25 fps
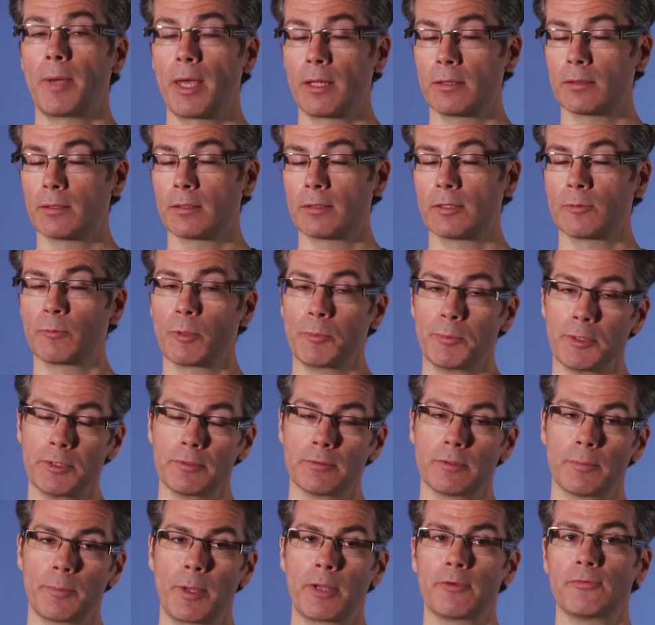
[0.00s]
men than in
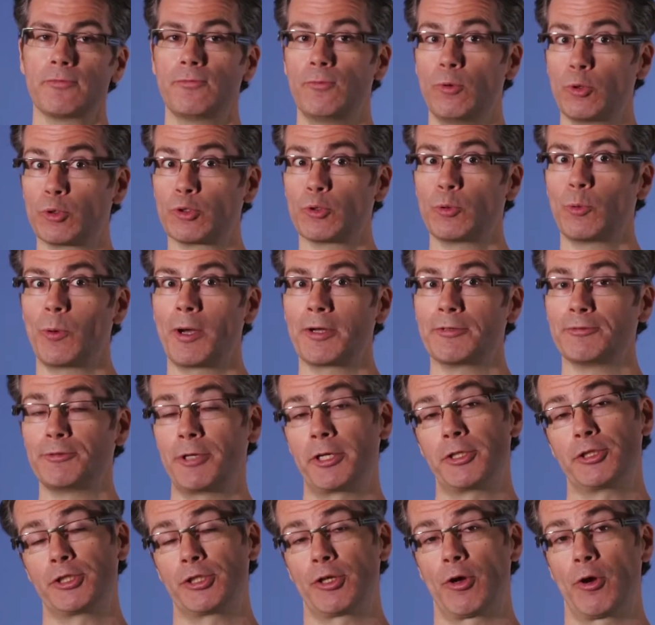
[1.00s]
women, about 4-to-1
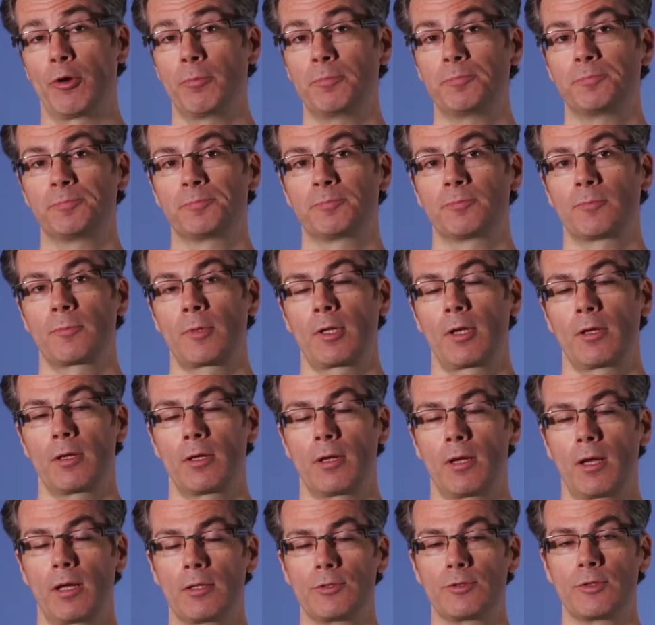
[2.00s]
ratio.
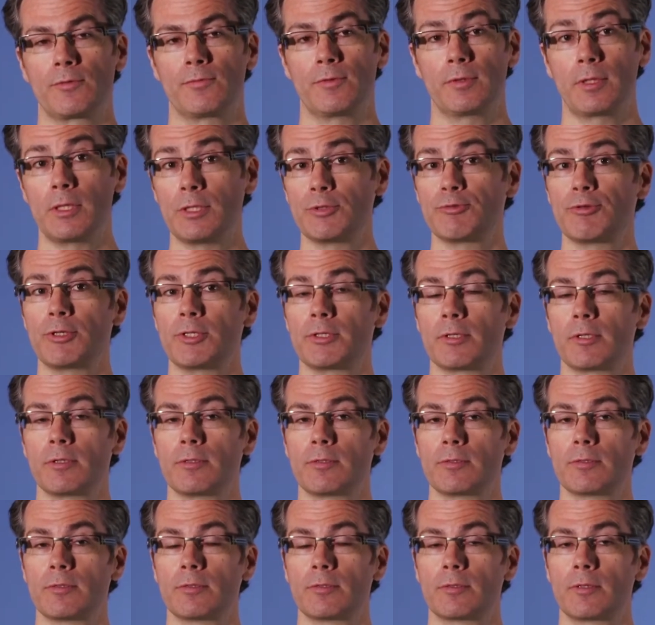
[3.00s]
And so for these
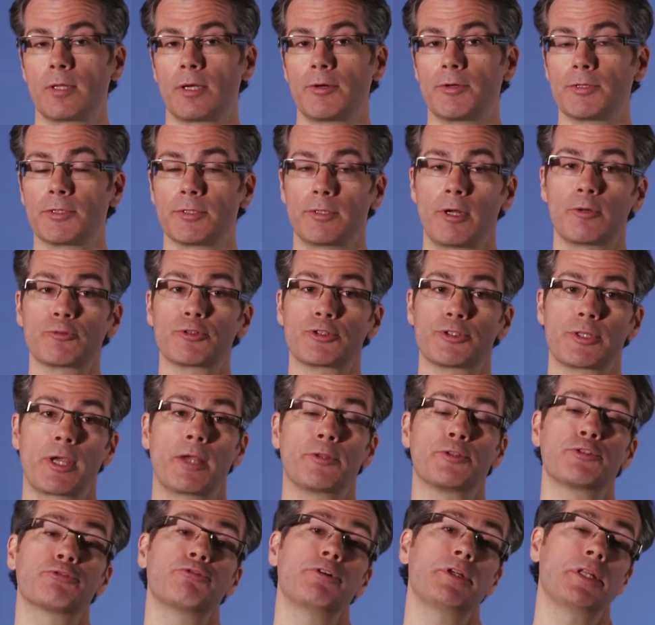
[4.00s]
reasons, there is an
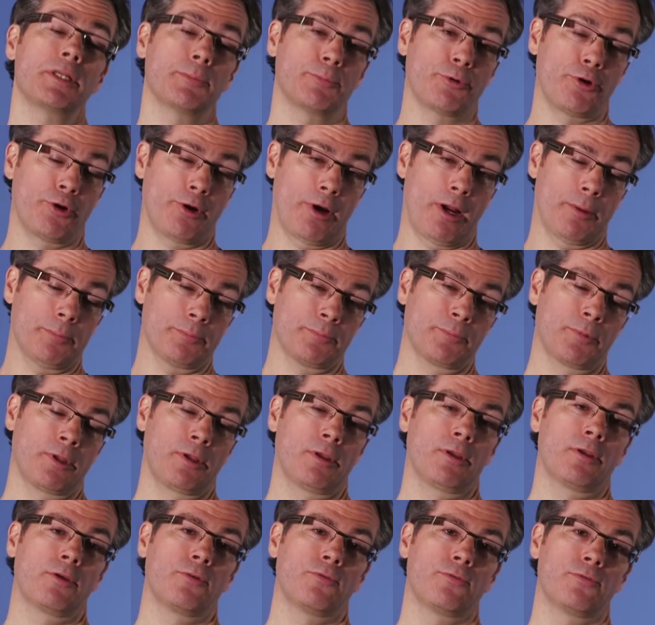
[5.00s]
ultrasound screening program
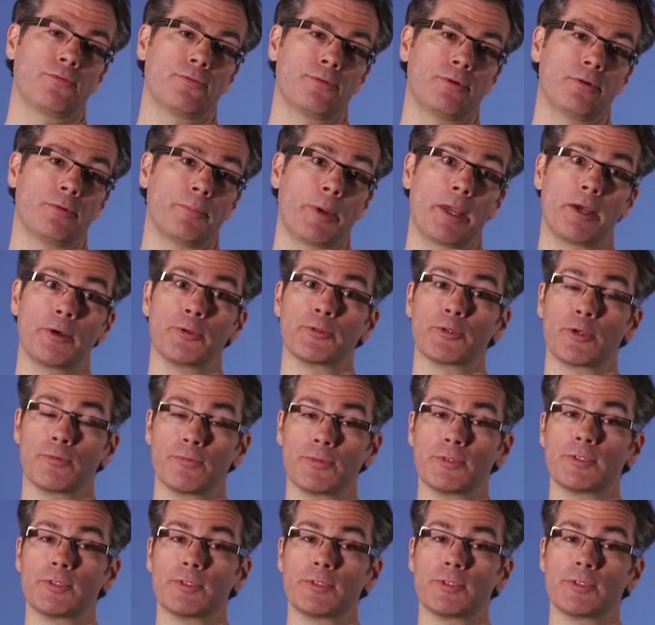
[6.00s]
for males over